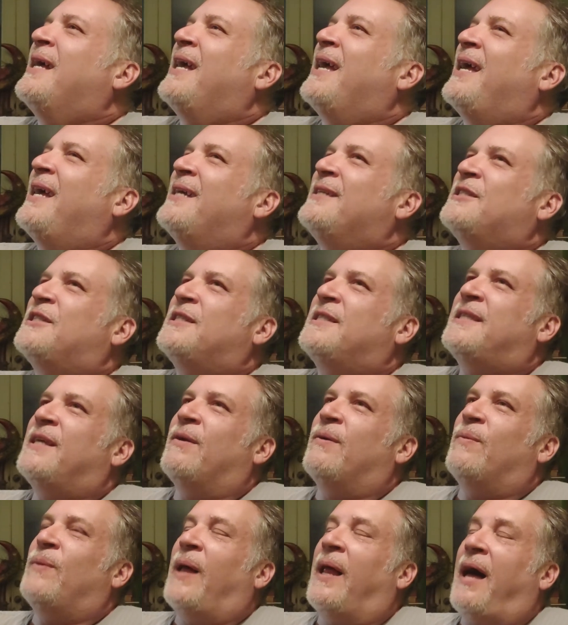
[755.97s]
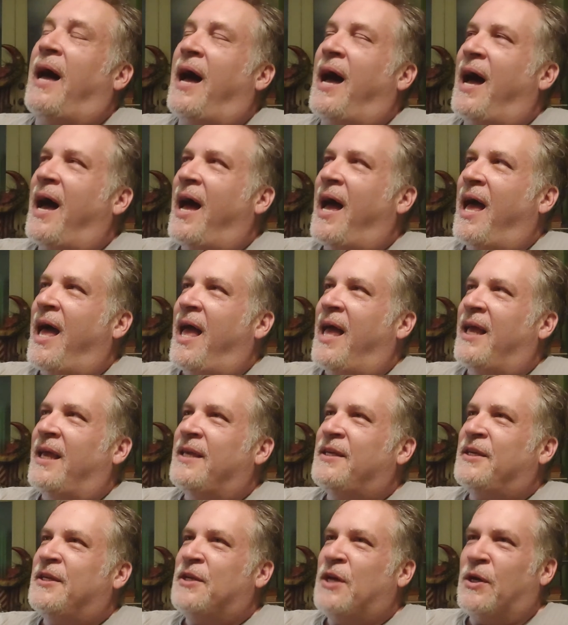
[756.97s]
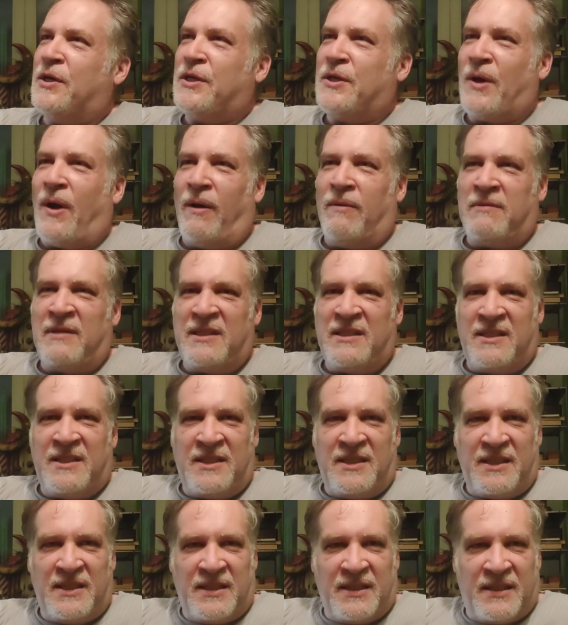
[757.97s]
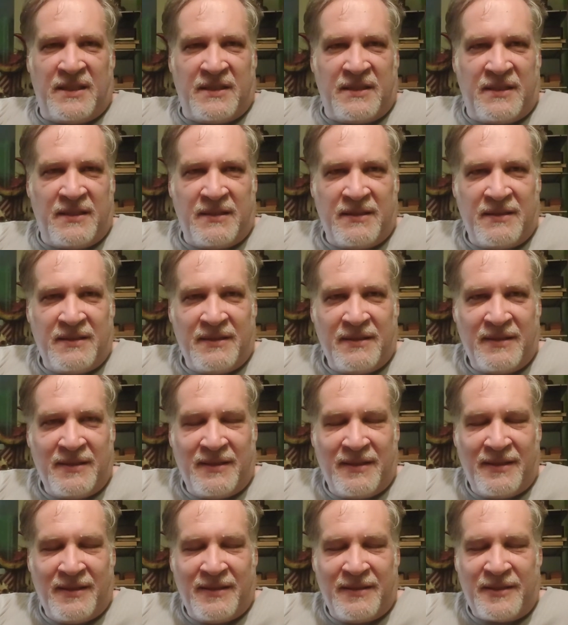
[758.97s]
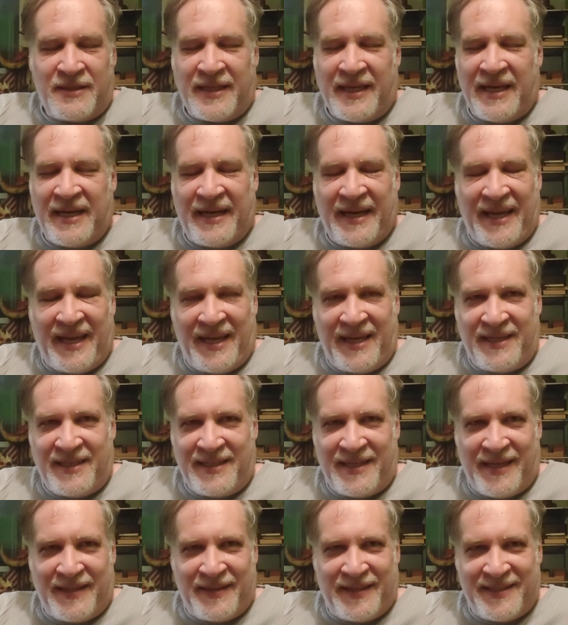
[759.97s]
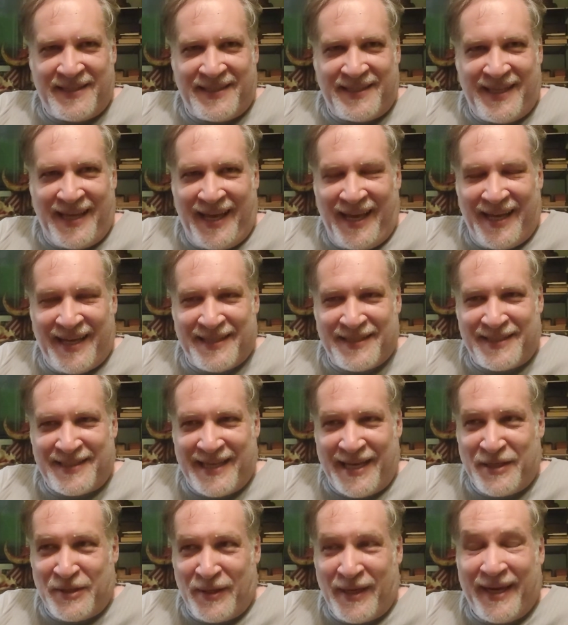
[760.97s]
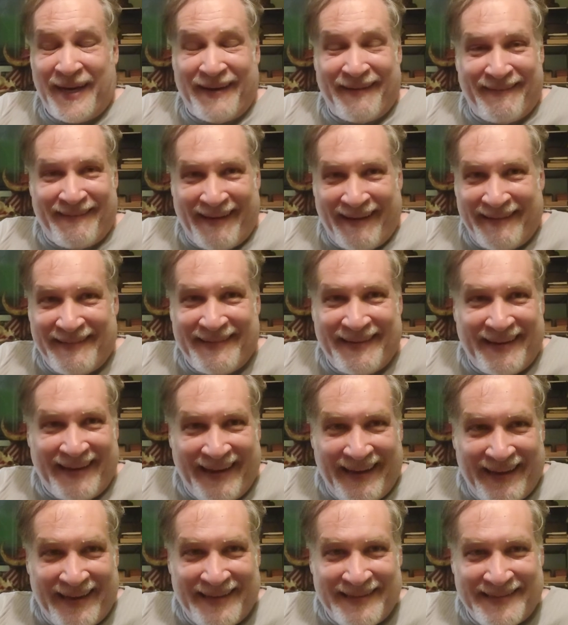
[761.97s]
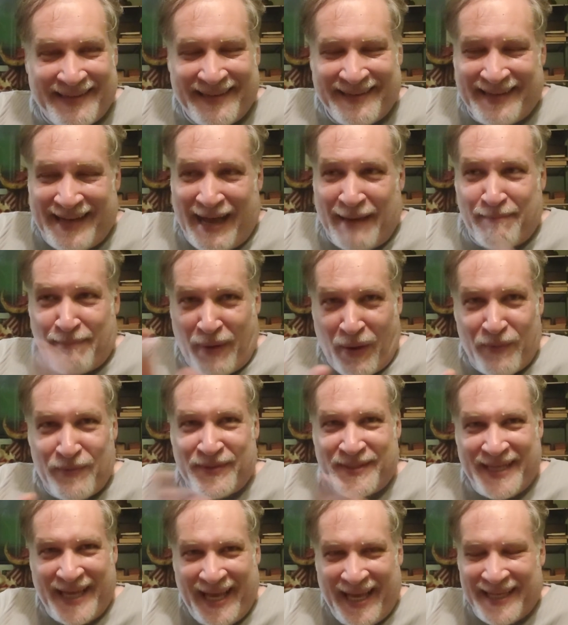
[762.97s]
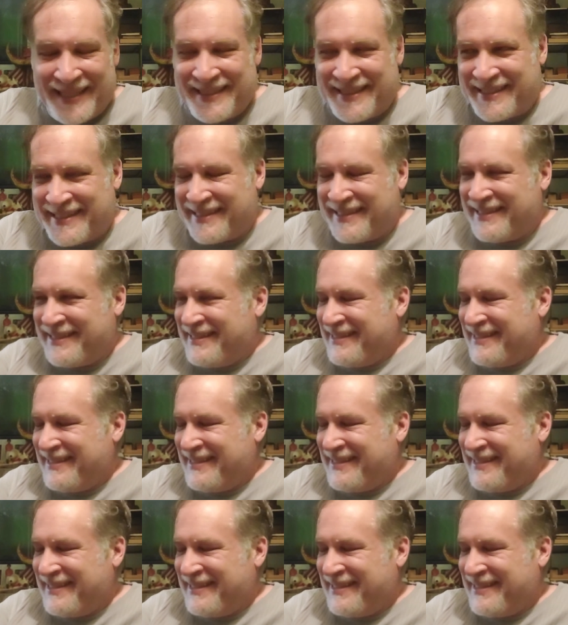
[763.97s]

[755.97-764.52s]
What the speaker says: And she said, well, you only needed to get an 80 on these tests, and you got a 98 on both tests.